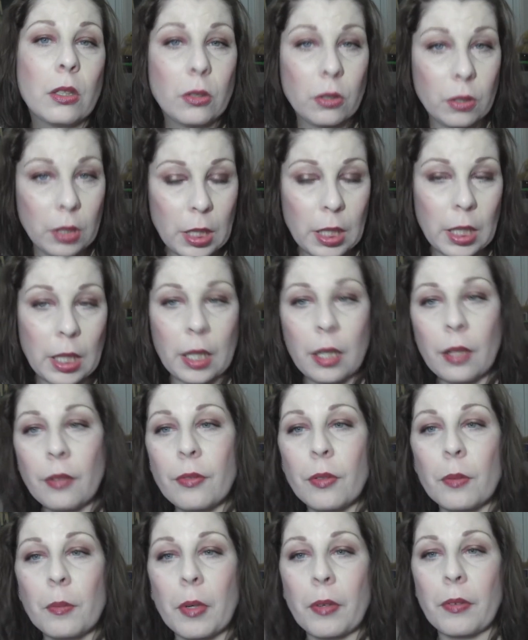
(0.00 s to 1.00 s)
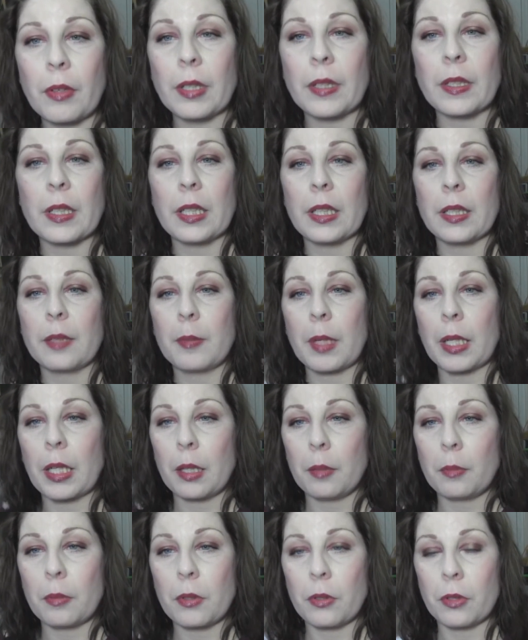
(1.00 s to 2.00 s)
today for my Redskins
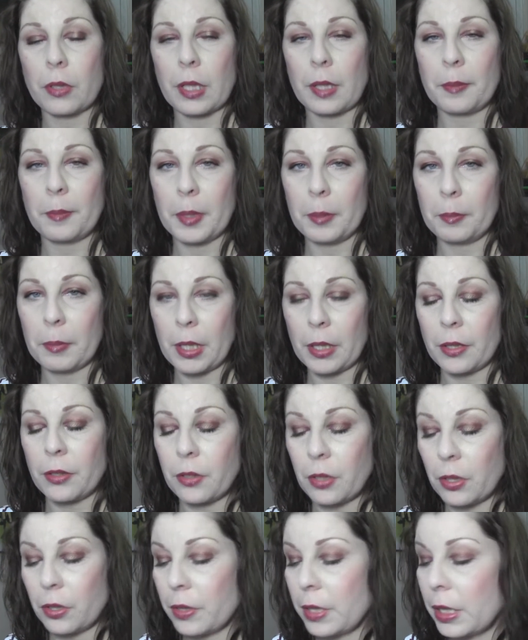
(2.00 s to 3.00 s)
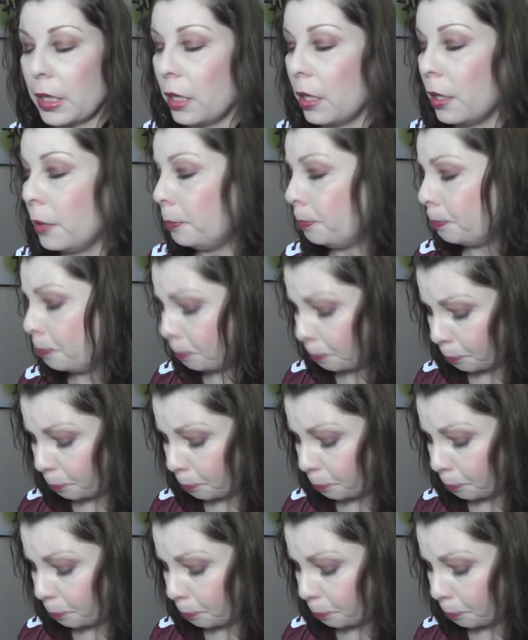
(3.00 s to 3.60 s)
makeup. Of course, I have my Moss jersey on.